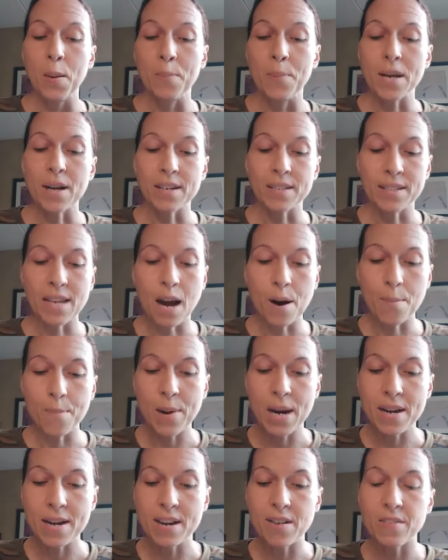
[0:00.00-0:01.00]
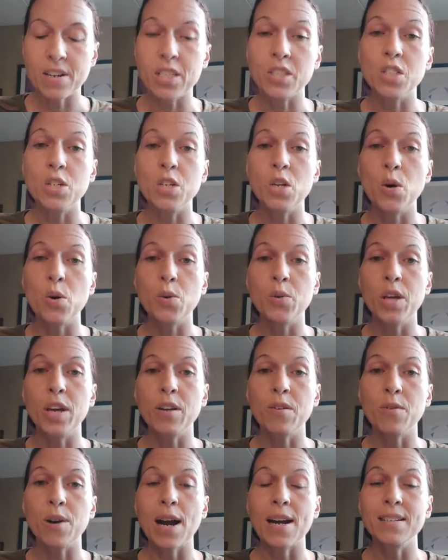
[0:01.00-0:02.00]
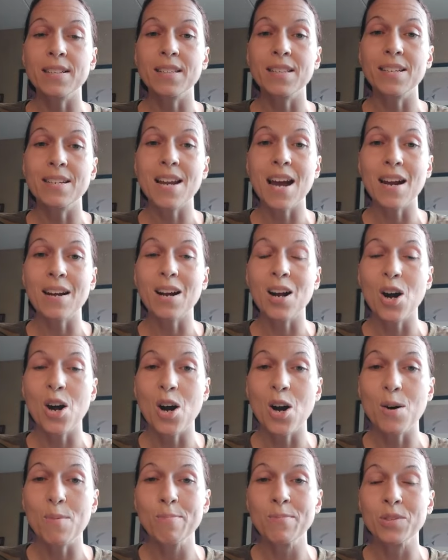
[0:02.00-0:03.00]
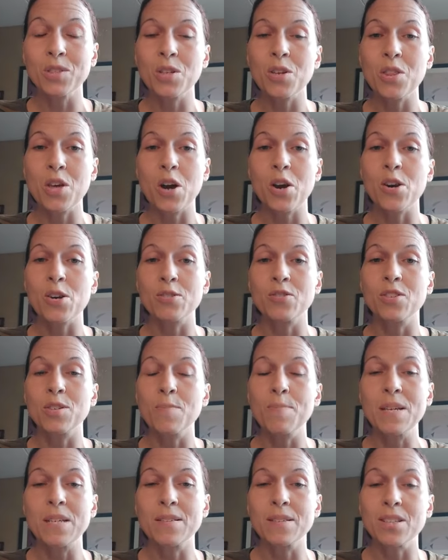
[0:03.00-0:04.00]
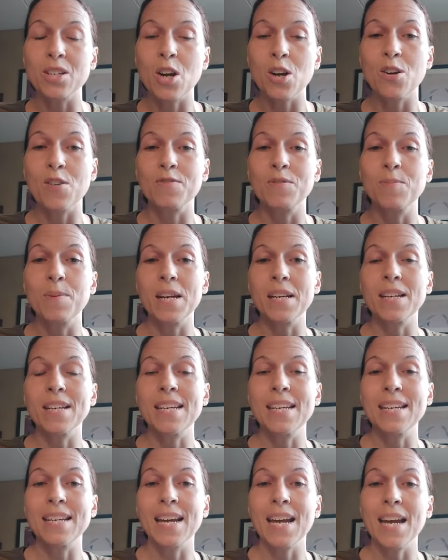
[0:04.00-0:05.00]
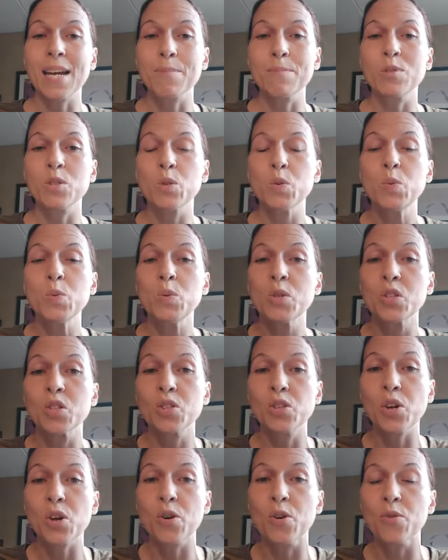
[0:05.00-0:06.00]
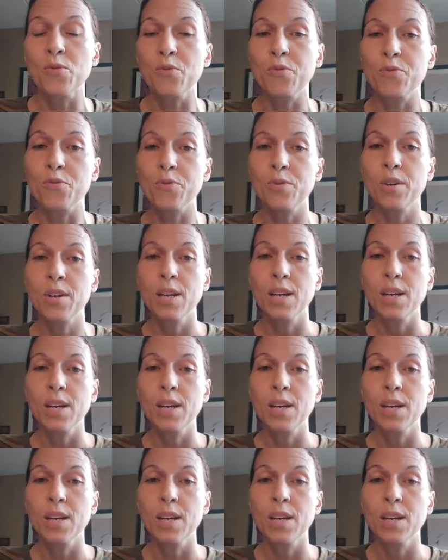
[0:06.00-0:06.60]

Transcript: because how many of us know that Christ did not come to the earth to be served, but he came to serve.